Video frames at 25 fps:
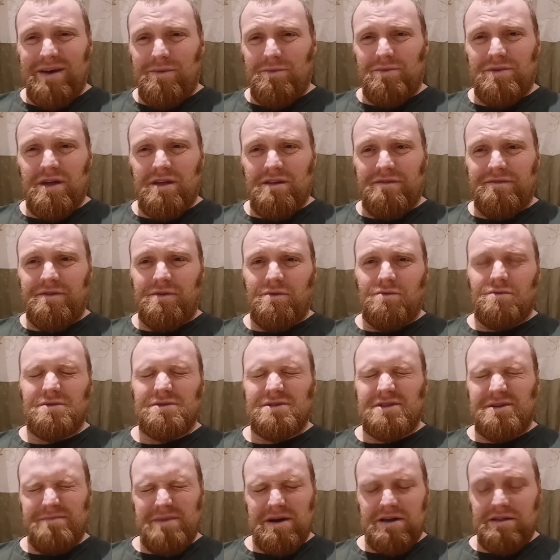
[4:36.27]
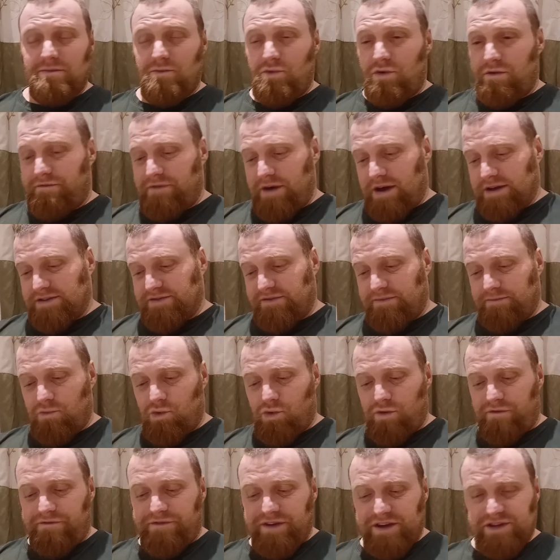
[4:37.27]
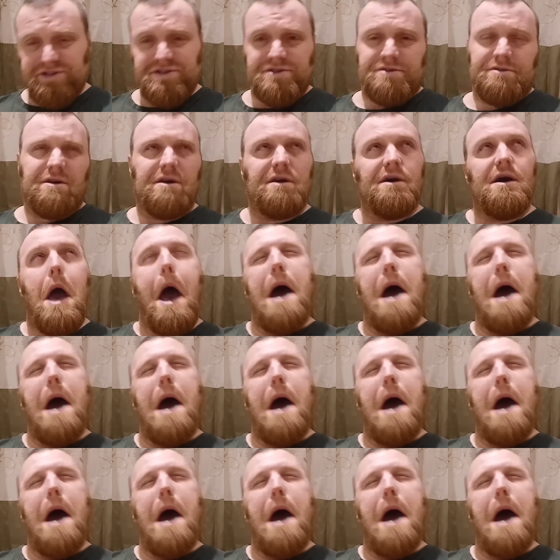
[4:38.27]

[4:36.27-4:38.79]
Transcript: in with other fuels to make them more effective and more efficient.